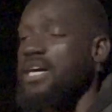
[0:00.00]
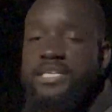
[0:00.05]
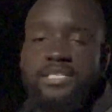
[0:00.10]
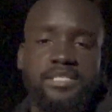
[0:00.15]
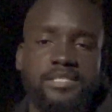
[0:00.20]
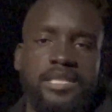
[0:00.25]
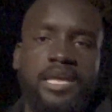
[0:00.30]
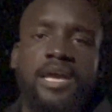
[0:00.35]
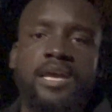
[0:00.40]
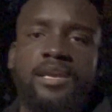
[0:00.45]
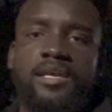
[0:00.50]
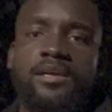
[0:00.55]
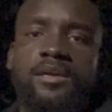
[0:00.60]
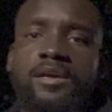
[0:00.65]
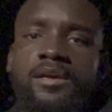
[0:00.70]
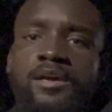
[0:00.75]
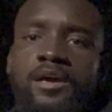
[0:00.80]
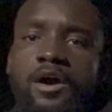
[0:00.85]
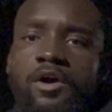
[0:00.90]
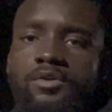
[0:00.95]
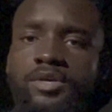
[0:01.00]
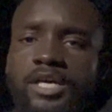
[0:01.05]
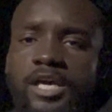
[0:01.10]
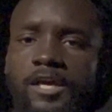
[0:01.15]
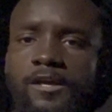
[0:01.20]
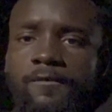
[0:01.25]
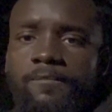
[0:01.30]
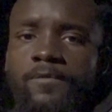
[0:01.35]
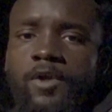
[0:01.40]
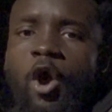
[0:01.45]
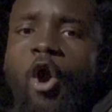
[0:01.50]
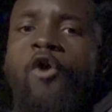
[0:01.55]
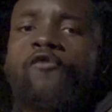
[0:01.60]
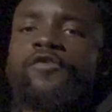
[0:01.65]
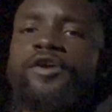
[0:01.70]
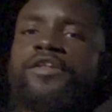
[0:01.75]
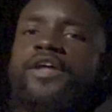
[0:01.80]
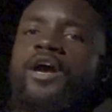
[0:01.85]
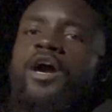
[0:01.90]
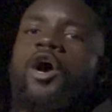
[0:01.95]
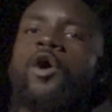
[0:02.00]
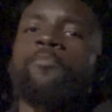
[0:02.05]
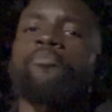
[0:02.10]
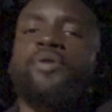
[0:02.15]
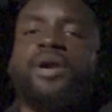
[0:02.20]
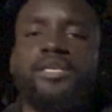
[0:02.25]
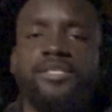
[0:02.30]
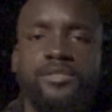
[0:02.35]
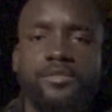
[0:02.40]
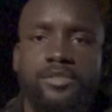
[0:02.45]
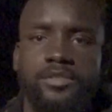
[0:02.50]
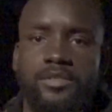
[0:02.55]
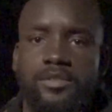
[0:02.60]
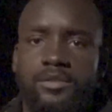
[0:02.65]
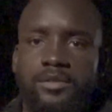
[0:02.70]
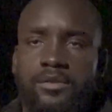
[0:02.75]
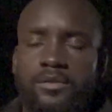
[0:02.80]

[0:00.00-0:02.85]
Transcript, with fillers: understanding, okay, over their oppressors